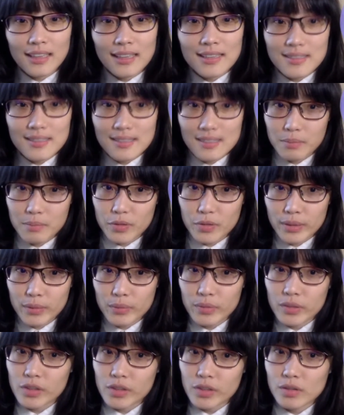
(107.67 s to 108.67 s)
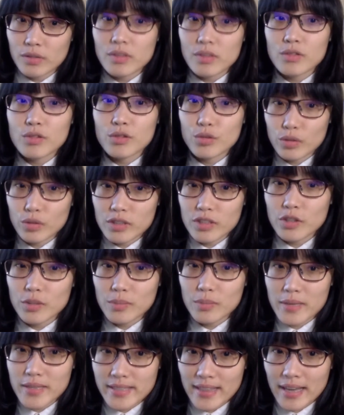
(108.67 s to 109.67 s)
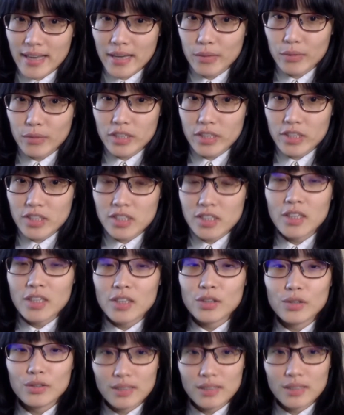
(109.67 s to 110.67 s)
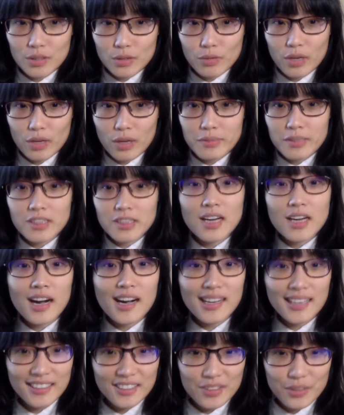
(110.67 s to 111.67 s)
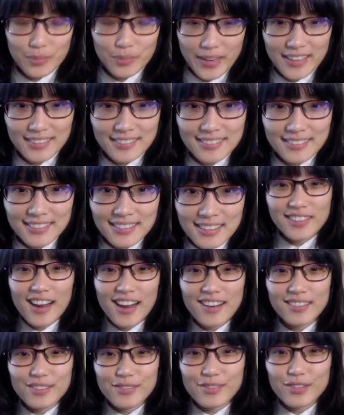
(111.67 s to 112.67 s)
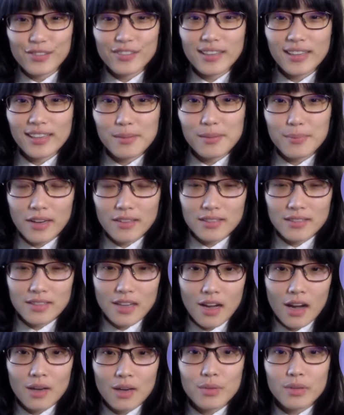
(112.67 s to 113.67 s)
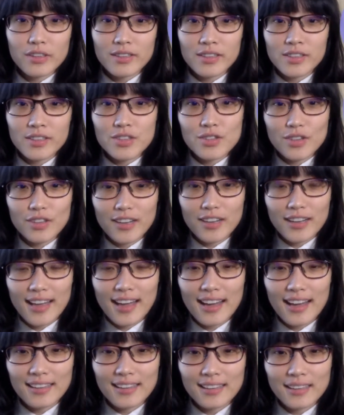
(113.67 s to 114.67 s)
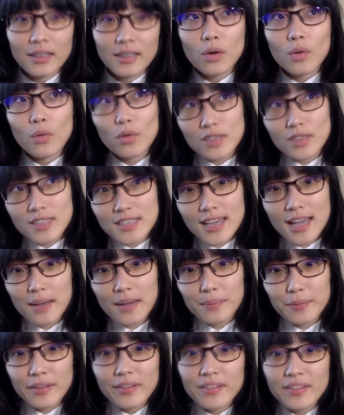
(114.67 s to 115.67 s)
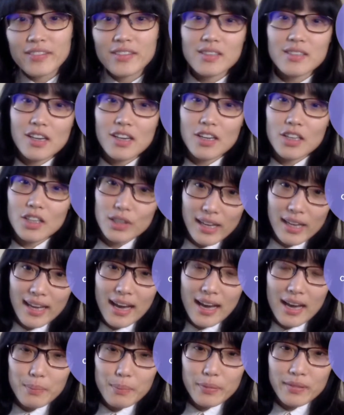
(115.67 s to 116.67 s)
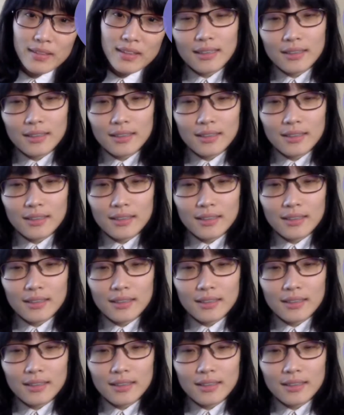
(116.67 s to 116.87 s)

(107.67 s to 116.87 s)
In summary, we use source domain's language to describe the target domain. Now, if you think about the awkward intro I had, what's up? Things are looking up.